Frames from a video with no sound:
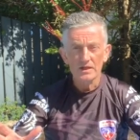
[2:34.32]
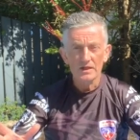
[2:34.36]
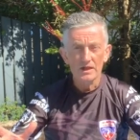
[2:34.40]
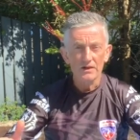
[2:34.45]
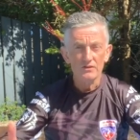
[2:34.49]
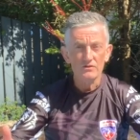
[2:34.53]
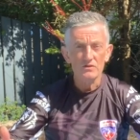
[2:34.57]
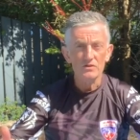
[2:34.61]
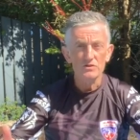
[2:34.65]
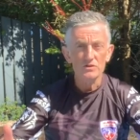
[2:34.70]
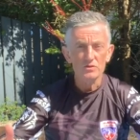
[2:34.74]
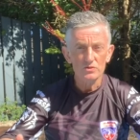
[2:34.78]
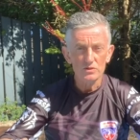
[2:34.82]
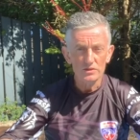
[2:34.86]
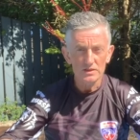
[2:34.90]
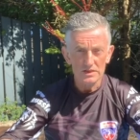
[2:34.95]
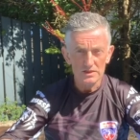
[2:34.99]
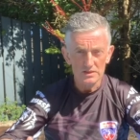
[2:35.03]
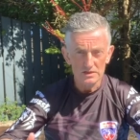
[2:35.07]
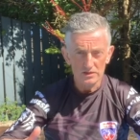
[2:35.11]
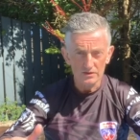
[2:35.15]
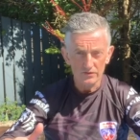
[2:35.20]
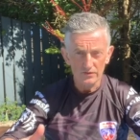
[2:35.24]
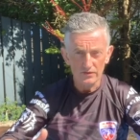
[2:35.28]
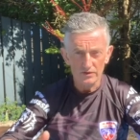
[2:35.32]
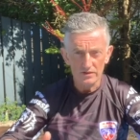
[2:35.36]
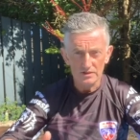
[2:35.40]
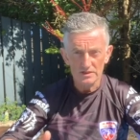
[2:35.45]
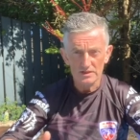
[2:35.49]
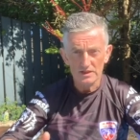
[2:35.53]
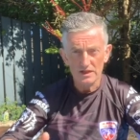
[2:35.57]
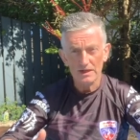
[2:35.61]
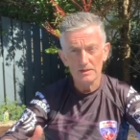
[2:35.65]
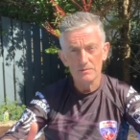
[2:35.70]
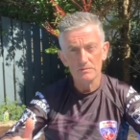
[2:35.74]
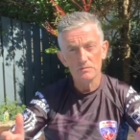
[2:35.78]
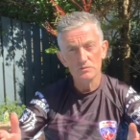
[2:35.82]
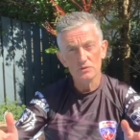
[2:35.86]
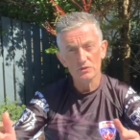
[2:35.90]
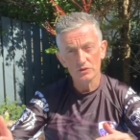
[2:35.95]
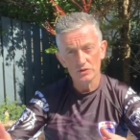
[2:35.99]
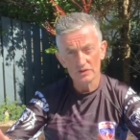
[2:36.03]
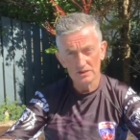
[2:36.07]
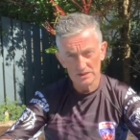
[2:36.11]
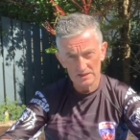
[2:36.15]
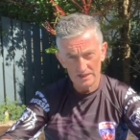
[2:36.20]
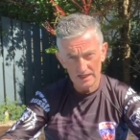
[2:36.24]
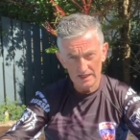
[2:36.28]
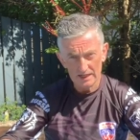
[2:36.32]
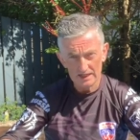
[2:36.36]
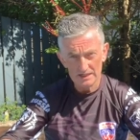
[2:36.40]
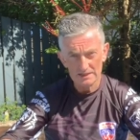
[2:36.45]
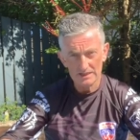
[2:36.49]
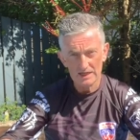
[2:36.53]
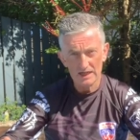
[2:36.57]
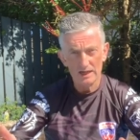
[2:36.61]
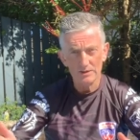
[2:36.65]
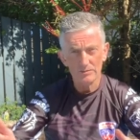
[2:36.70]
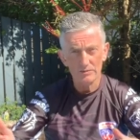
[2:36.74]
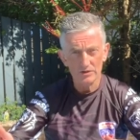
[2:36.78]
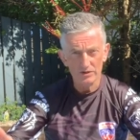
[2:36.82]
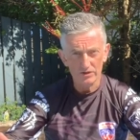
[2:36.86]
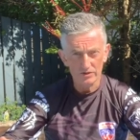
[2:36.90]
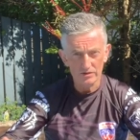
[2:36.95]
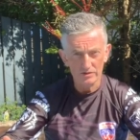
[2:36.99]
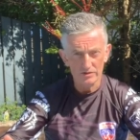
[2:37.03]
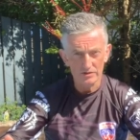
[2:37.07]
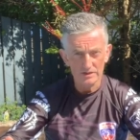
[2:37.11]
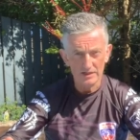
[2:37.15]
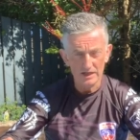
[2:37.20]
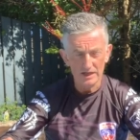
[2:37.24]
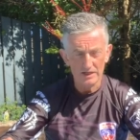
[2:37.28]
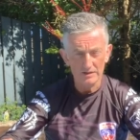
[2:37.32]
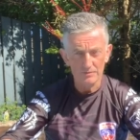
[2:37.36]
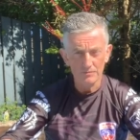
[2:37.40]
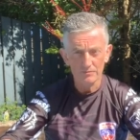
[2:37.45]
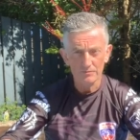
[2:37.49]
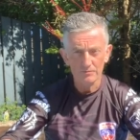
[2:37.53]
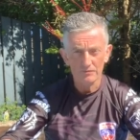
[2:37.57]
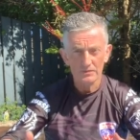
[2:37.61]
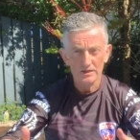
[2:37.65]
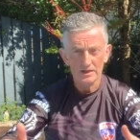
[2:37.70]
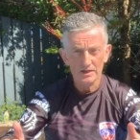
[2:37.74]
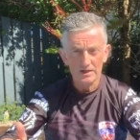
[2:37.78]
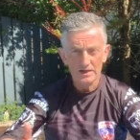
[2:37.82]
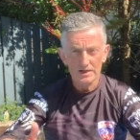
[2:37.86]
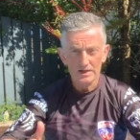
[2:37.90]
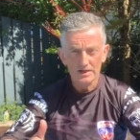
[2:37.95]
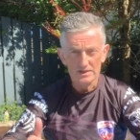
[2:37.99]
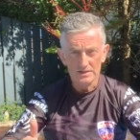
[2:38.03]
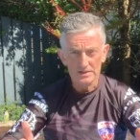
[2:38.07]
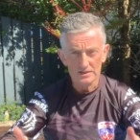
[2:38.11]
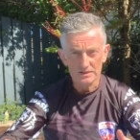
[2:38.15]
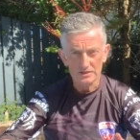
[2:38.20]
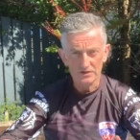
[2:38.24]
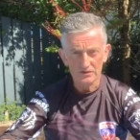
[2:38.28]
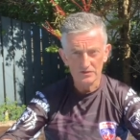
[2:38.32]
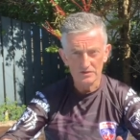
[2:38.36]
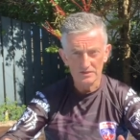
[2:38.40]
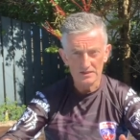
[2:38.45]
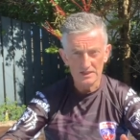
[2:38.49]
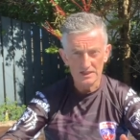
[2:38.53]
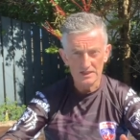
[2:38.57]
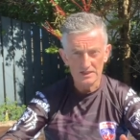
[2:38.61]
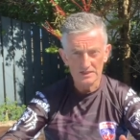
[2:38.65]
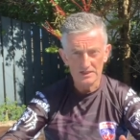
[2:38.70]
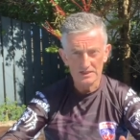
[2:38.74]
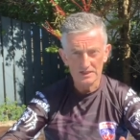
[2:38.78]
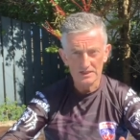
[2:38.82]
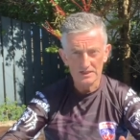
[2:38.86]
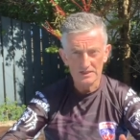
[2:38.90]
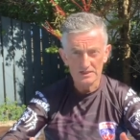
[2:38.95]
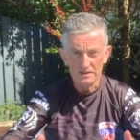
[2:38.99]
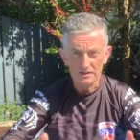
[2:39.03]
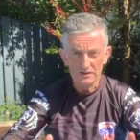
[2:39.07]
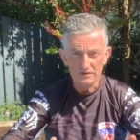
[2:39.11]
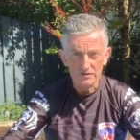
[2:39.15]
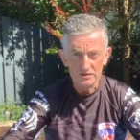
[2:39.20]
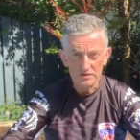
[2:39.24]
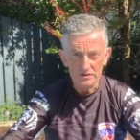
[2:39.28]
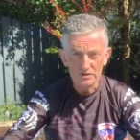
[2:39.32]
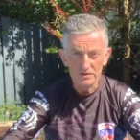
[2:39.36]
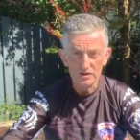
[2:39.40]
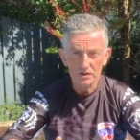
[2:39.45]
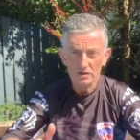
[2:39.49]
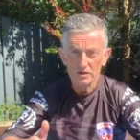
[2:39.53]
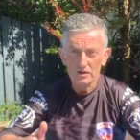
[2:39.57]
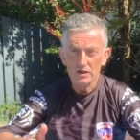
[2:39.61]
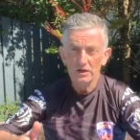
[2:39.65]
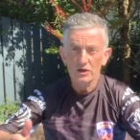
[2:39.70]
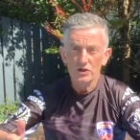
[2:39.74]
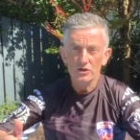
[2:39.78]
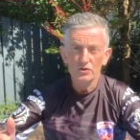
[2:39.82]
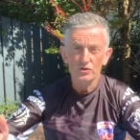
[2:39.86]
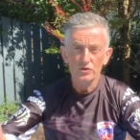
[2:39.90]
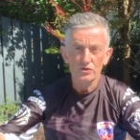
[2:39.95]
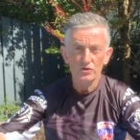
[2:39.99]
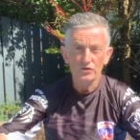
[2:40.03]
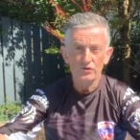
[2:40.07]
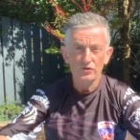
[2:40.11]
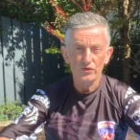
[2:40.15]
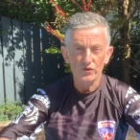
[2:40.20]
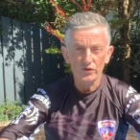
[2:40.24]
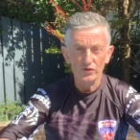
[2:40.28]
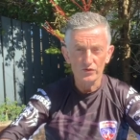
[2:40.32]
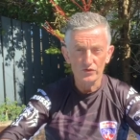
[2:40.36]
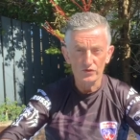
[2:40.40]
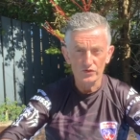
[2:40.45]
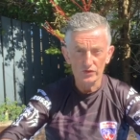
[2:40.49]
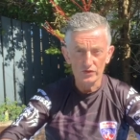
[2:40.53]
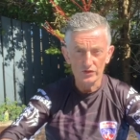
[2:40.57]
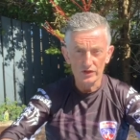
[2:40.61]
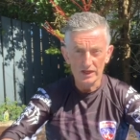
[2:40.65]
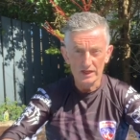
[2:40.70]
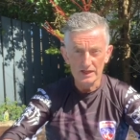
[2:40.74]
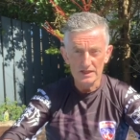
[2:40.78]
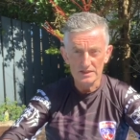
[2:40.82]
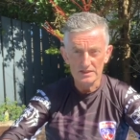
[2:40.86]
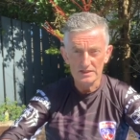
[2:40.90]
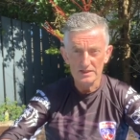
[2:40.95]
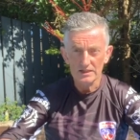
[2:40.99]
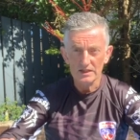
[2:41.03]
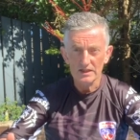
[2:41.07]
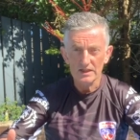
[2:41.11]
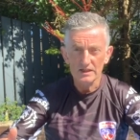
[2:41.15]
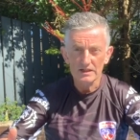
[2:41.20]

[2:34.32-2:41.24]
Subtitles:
If there's no change in the first time, do it a second time or a third time and see if there's any change. And if there's not, do it for a few days.